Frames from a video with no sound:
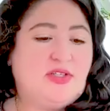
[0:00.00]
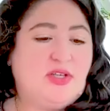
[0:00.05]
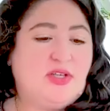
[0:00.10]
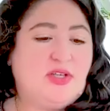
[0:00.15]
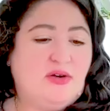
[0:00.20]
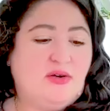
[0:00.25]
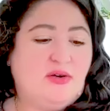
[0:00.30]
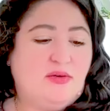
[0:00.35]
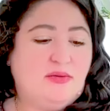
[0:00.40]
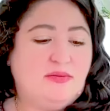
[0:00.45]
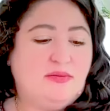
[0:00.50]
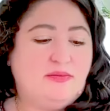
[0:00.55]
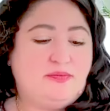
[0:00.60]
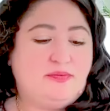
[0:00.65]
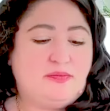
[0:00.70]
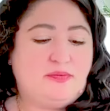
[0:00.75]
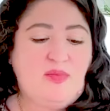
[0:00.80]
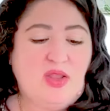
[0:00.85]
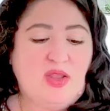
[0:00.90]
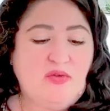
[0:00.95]
So
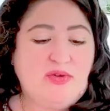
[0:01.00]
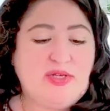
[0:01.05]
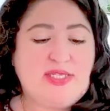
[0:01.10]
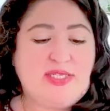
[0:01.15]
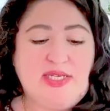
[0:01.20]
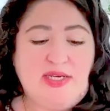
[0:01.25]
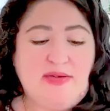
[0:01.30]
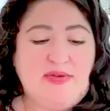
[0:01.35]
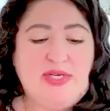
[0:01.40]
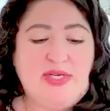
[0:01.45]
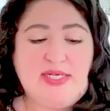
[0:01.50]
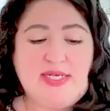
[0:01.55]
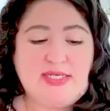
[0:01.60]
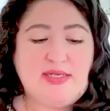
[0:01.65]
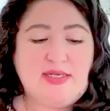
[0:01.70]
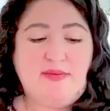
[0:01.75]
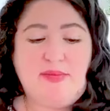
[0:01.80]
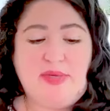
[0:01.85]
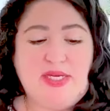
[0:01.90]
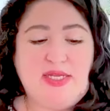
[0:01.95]
receiving
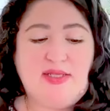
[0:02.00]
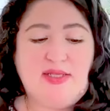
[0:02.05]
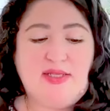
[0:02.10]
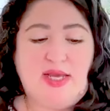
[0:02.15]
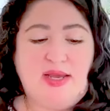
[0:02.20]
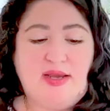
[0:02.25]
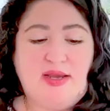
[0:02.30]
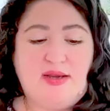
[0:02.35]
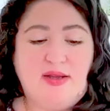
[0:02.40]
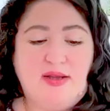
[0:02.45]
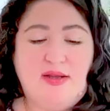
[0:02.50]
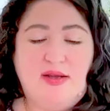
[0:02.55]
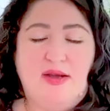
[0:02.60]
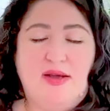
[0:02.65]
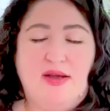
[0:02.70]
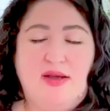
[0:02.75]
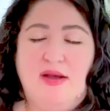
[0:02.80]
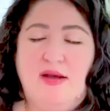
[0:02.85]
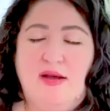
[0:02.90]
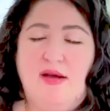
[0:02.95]
doesn't mean like,
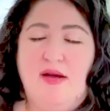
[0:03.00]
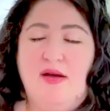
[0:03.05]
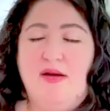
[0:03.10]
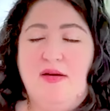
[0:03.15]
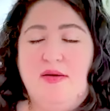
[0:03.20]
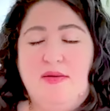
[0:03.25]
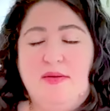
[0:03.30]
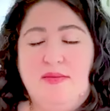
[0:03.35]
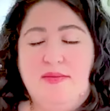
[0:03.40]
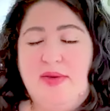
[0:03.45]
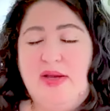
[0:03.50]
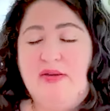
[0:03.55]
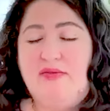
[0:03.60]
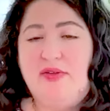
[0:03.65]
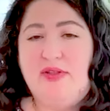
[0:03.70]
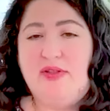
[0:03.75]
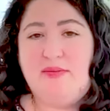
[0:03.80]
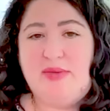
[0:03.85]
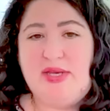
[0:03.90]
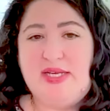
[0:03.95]
oh, I
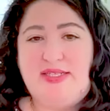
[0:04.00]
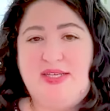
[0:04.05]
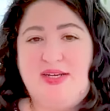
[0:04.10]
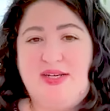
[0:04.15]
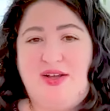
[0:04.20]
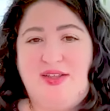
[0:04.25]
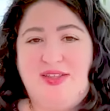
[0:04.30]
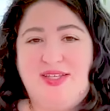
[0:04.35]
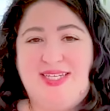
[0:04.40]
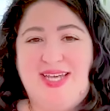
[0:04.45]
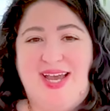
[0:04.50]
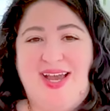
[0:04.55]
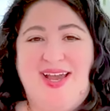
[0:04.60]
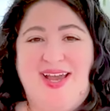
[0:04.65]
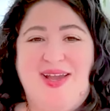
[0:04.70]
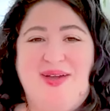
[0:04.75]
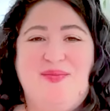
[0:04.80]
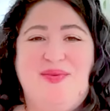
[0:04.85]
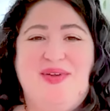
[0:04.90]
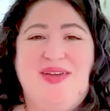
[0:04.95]
feel amazing all the
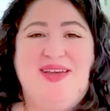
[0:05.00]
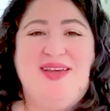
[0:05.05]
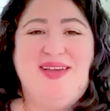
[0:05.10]
time.